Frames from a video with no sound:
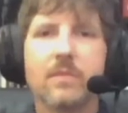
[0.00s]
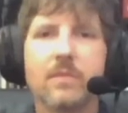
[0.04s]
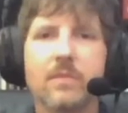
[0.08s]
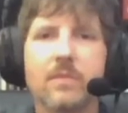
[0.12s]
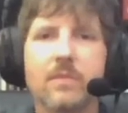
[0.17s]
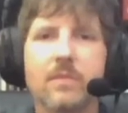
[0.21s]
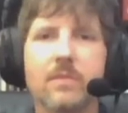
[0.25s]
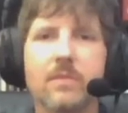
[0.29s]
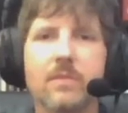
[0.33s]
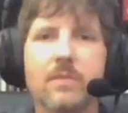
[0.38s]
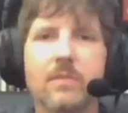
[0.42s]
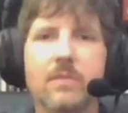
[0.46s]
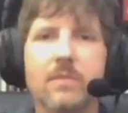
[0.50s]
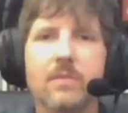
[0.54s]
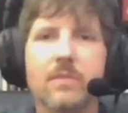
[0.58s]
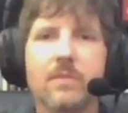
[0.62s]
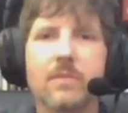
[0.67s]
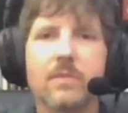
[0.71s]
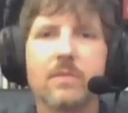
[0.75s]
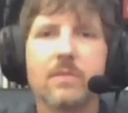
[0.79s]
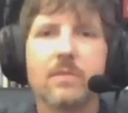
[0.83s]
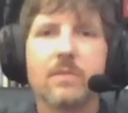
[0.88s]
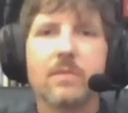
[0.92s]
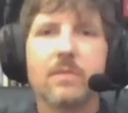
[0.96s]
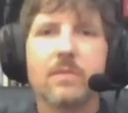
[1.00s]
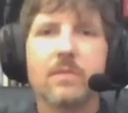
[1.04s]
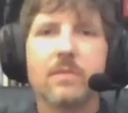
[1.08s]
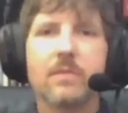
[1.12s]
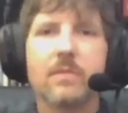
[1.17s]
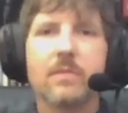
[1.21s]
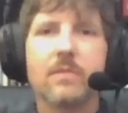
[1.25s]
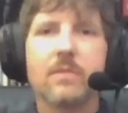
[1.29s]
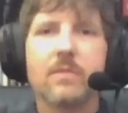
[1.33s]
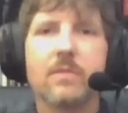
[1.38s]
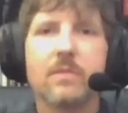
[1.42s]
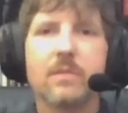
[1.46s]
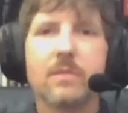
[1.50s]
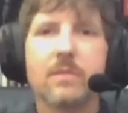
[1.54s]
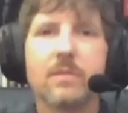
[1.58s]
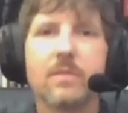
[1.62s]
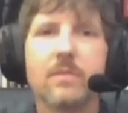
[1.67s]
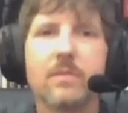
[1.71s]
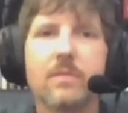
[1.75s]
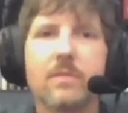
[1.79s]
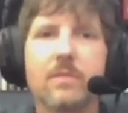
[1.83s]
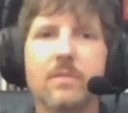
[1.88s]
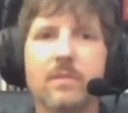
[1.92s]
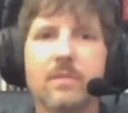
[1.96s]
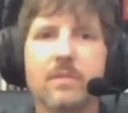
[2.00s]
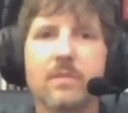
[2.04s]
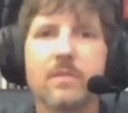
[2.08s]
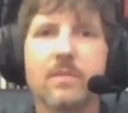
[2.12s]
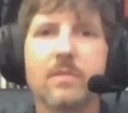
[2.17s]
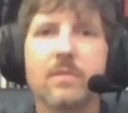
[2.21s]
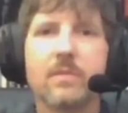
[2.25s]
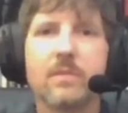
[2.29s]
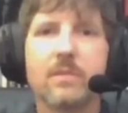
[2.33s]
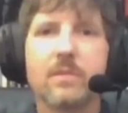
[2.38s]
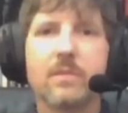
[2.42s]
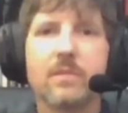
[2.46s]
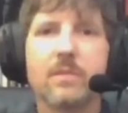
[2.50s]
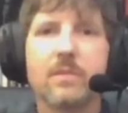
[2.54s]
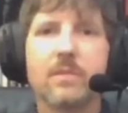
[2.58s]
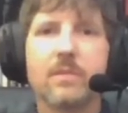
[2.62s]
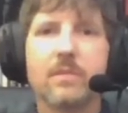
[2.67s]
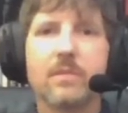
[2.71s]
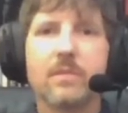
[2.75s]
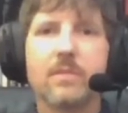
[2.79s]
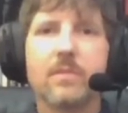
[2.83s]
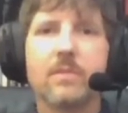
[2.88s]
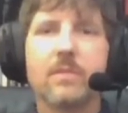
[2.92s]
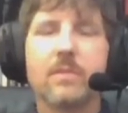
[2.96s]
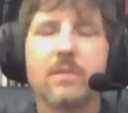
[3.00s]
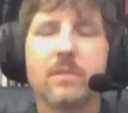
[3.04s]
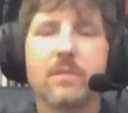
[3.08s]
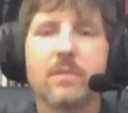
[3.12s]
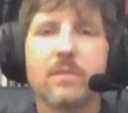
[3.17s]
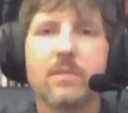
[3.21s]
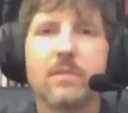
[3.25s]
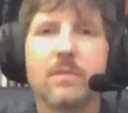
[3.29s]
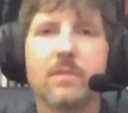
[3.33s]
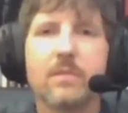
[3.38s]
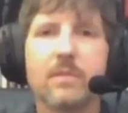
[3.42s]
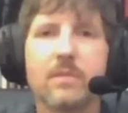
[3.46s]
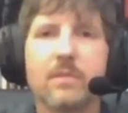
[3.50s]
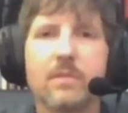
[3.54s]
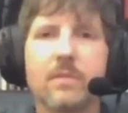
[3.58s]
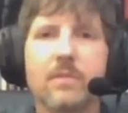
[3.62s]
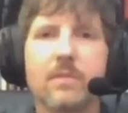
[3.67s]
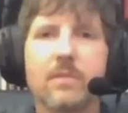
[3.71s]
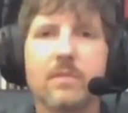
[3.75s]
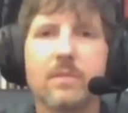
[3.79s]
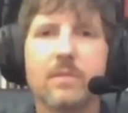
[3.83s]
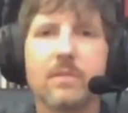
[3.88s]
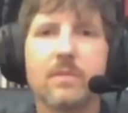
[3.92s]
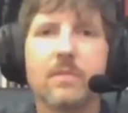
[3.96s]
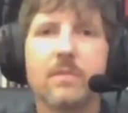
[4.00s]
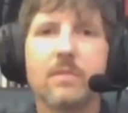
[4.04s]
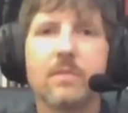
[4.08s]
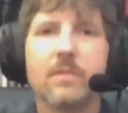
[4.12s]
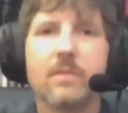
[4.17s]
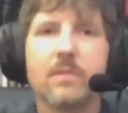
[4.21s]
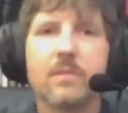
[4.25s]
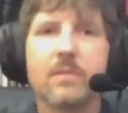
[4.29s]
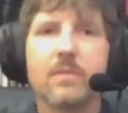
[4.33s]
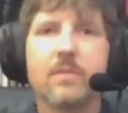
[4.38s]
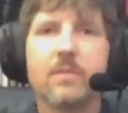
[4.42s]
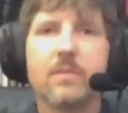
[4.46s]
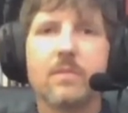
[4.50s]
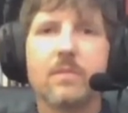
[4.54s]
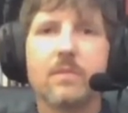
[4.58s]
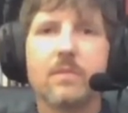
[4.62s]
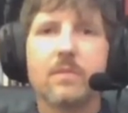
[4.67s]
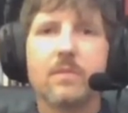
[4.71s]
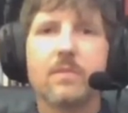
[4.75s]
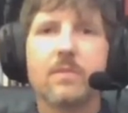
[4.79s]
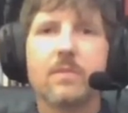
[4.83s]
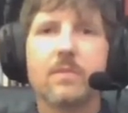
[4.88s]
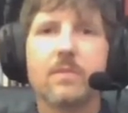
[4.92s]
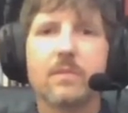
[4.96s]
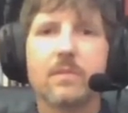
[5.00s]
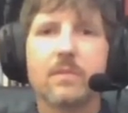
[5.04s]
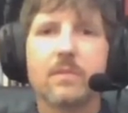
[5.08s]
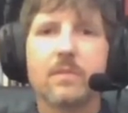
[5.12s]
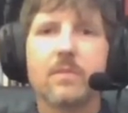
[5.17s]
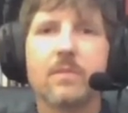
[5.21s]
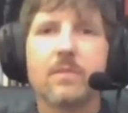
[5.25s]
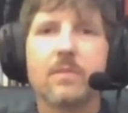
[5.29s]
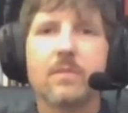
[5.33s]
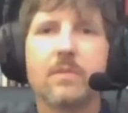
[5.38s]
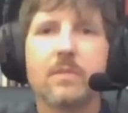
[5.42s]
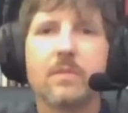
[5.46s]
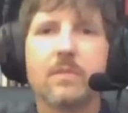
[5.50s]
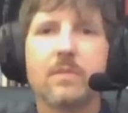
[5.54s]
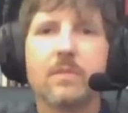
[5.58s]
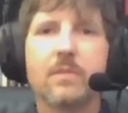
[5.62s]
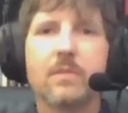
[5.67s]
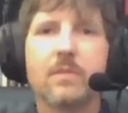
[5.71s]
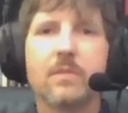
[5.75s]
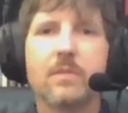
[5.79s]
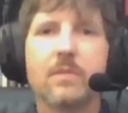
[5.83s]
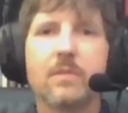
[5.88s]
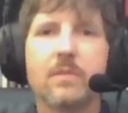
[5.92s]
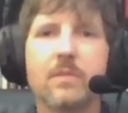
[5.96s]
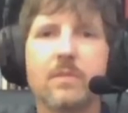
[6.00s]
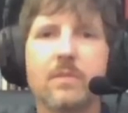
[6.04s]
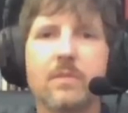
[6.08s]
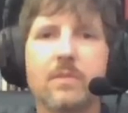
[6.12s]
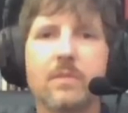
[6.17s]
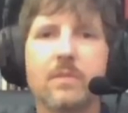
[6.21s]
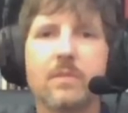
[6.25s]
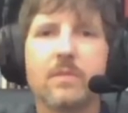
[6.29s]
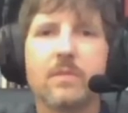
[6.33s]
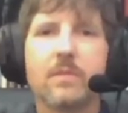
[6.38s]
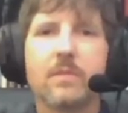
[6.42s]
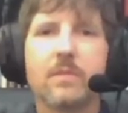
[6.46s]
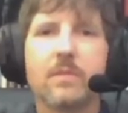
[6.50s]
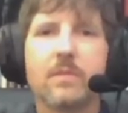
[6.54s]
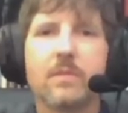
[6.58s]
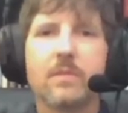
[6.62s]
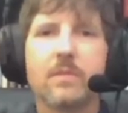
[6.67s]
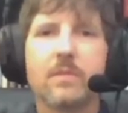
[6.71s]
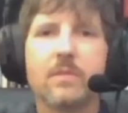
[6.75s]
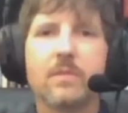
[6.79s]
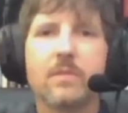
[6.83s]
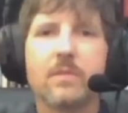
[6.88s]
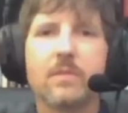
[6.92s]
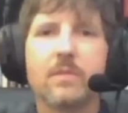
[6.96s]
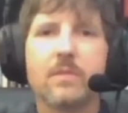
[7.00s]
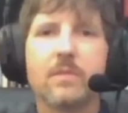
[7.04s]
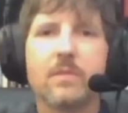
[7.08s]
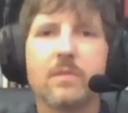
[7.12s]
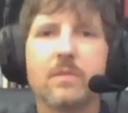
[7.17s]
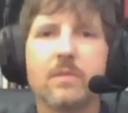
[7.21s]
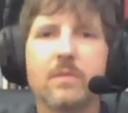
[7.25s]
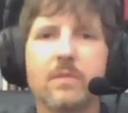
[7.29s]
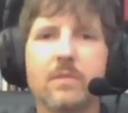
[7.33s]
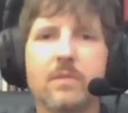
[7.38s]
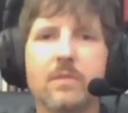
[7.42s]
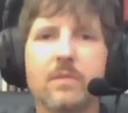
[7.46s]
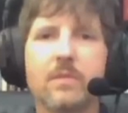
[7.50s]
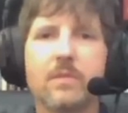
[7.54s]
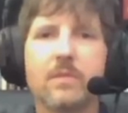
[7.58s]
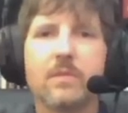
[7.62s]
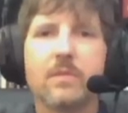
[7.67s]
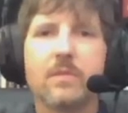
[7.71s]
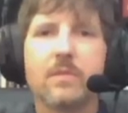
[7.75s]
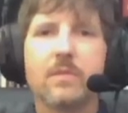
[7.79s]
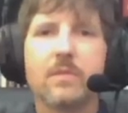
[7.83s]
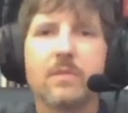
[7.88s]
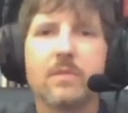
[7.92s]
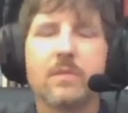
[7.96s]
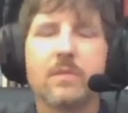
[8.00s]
[no speech]